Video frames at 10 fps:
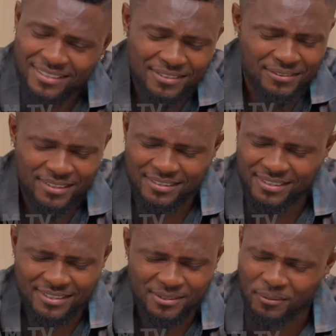No,
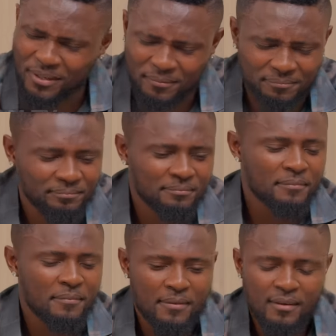that's not what I...
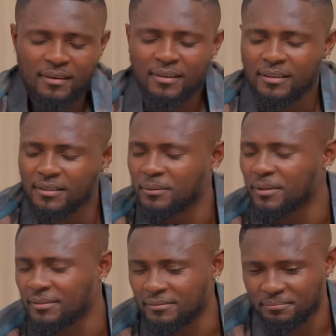You know what?